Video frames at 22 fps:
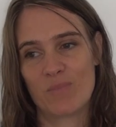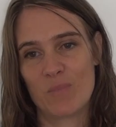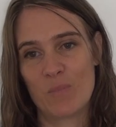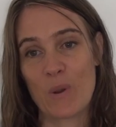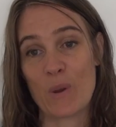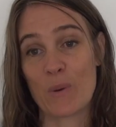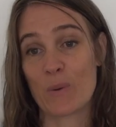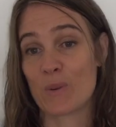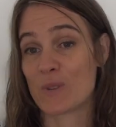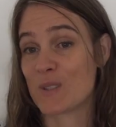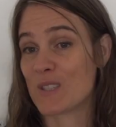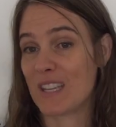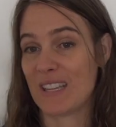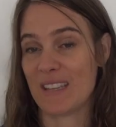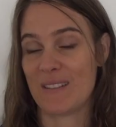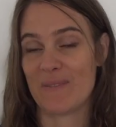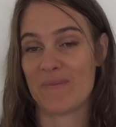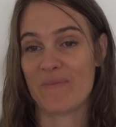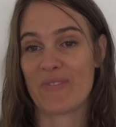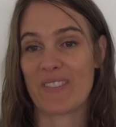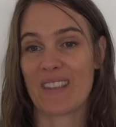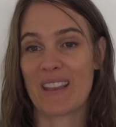we'll see.
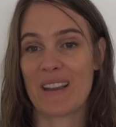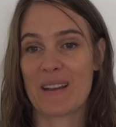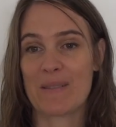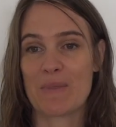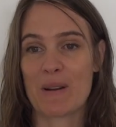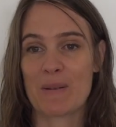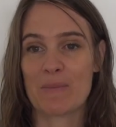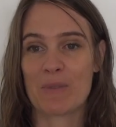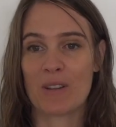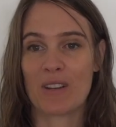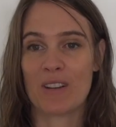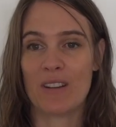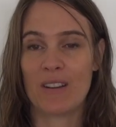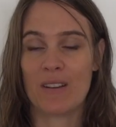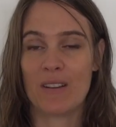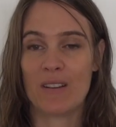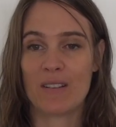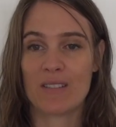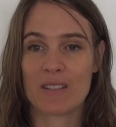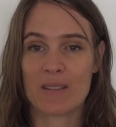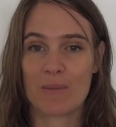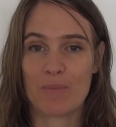I'm going
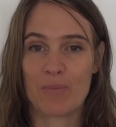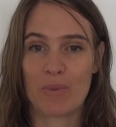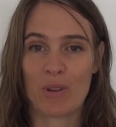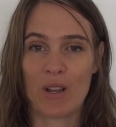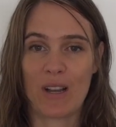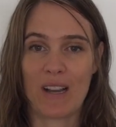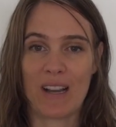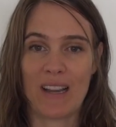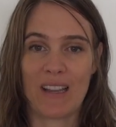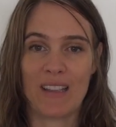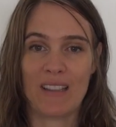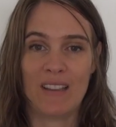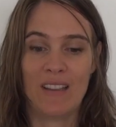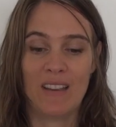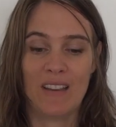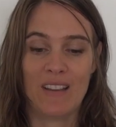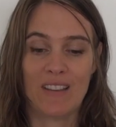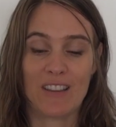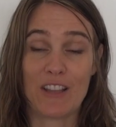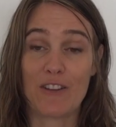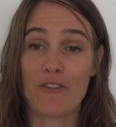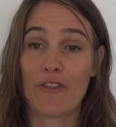to supply
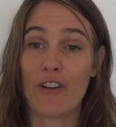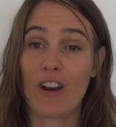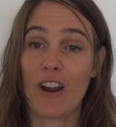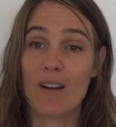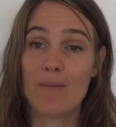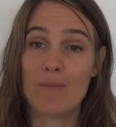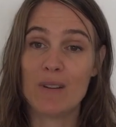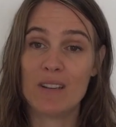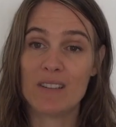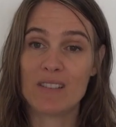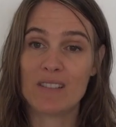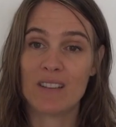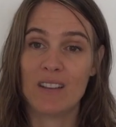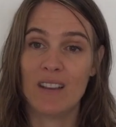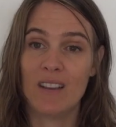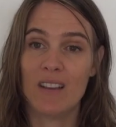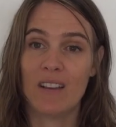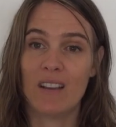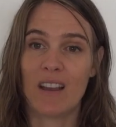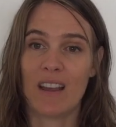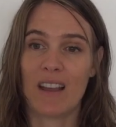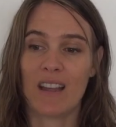the environment,
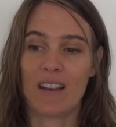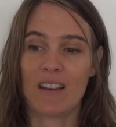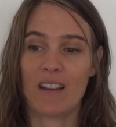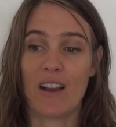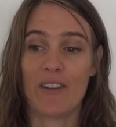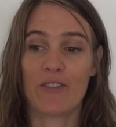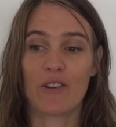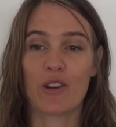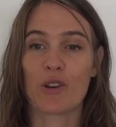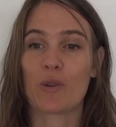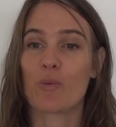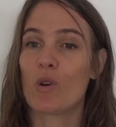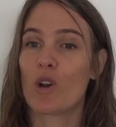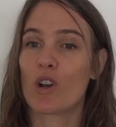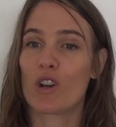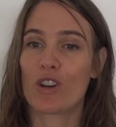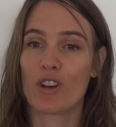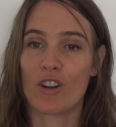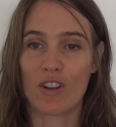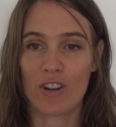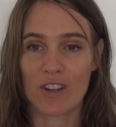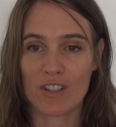and I've got to
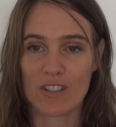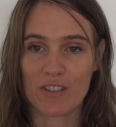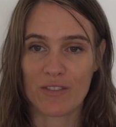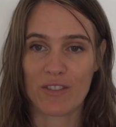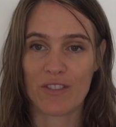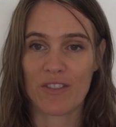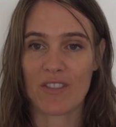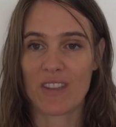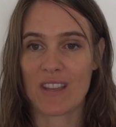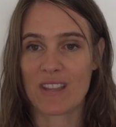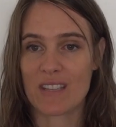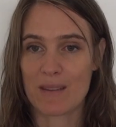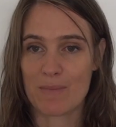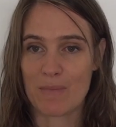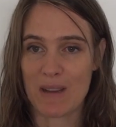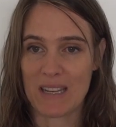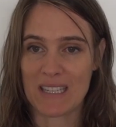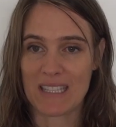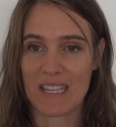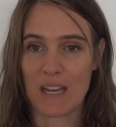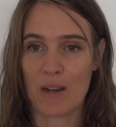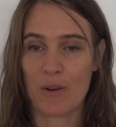work on a lot of different things in
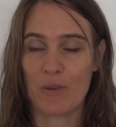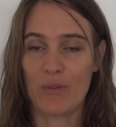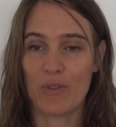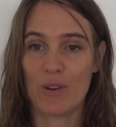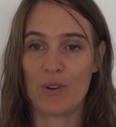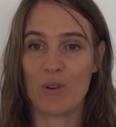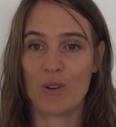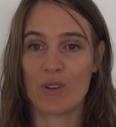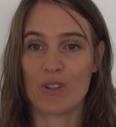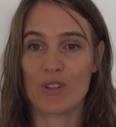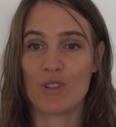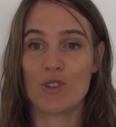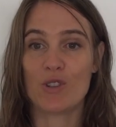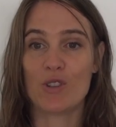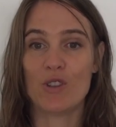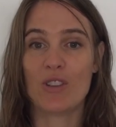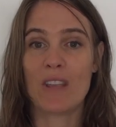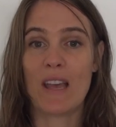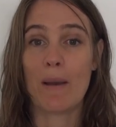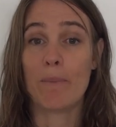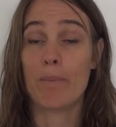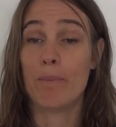myself in order to
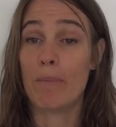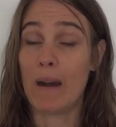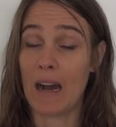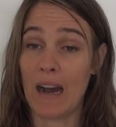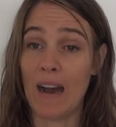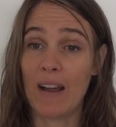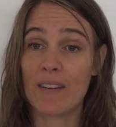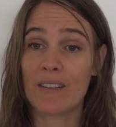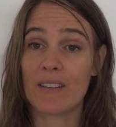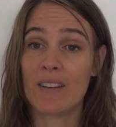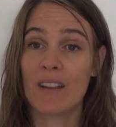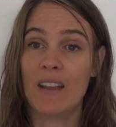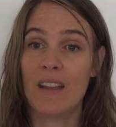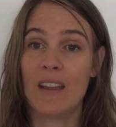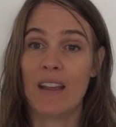do that. But